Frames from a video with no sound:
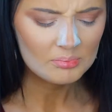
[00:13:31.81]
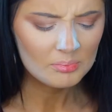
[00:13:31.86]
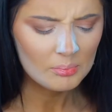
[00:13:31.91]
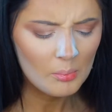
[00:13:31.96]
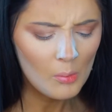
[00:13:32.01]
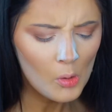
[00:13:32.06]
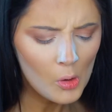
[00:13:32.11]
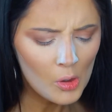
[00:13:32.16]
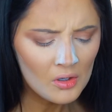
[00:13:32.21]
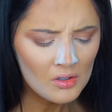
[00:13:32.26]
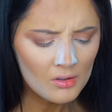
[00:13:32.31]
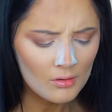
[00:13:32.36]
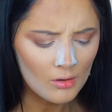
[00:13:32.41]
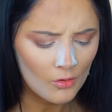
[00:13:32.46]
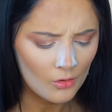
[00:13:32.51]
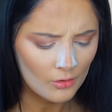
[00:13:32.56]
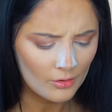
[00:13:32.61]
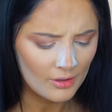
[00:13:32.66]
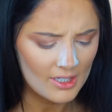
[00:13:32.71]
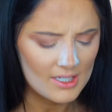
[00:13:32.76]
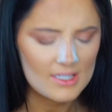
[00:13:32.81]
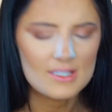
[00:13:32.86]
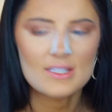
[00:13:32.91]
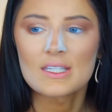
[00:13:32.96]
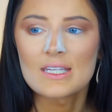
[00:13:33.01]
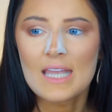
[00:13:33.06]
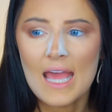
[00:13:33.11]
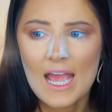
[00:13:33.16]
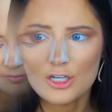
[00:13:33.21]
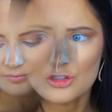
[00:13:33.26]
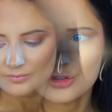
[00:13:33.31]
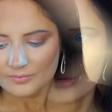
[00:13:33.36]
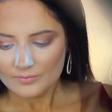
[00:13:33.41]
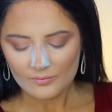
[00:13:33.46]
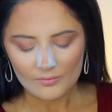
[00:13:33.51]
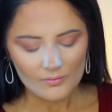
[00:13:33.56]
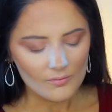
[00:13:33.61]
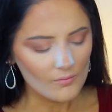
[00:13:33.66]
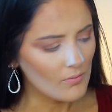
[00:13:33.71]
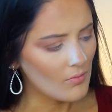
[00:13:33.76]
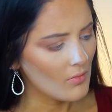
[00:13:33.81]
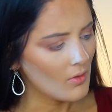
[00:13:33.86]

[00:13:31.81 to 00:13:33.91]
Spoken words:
more or less natural.